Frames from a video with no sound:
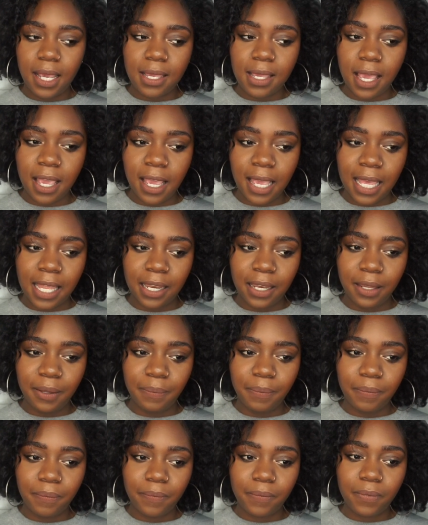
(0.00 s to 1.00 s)
And
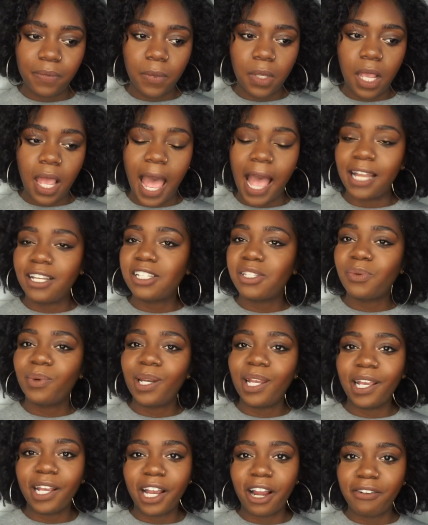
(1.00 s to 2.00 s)
I just
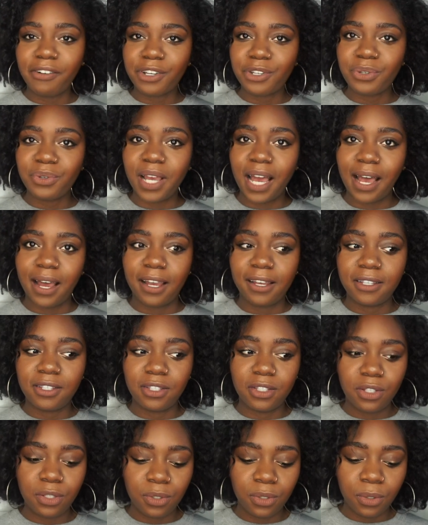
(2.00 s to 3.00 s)
want to encourage you
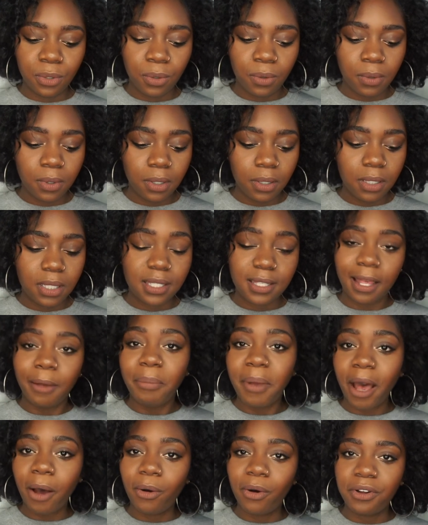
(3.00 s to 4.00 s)
guys to
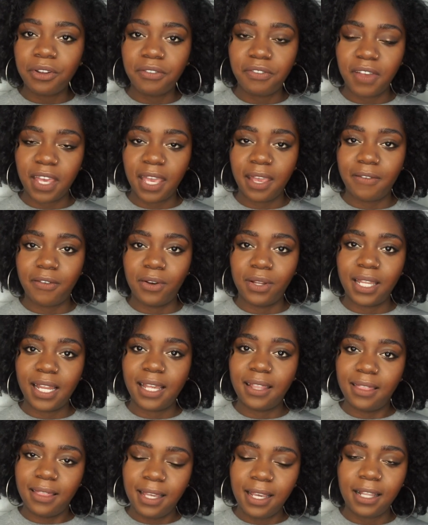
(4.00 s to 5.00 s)
step out on faith on
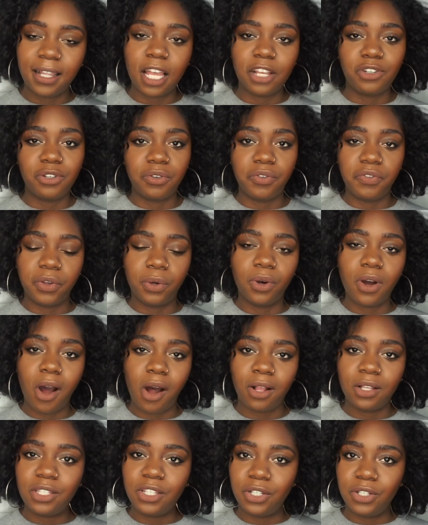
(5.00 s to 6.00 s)
that thing that you feel
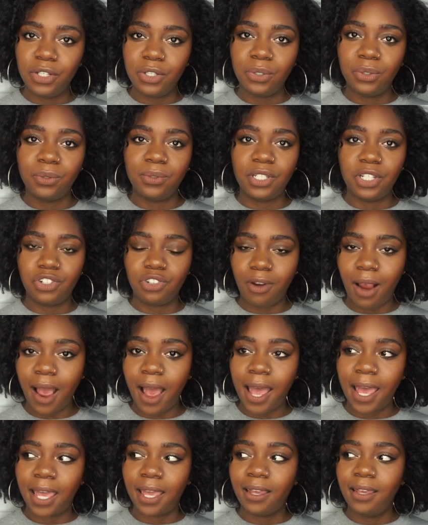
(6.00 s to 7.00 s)
called to do, to
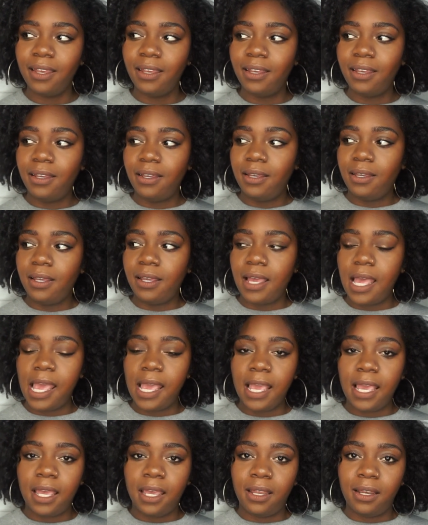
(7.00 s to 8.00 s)
try,
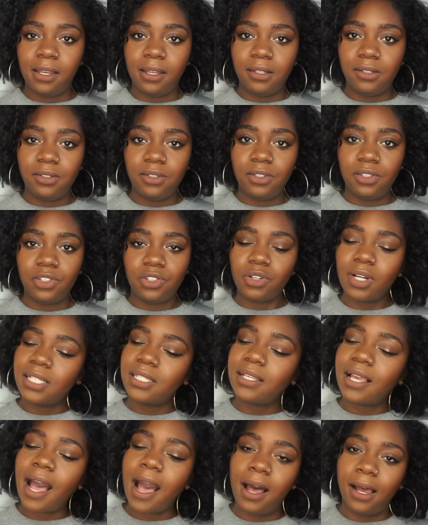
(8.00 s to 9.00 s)
and
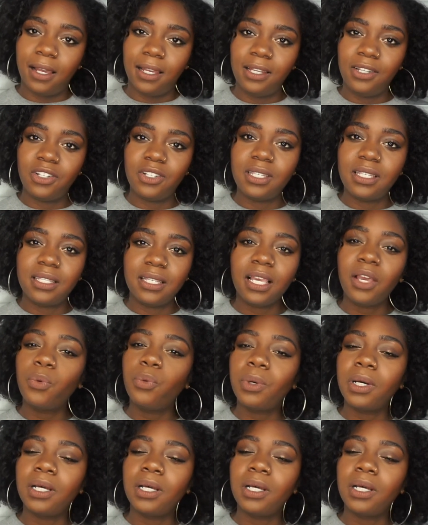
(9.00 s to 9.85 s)
trust God and just see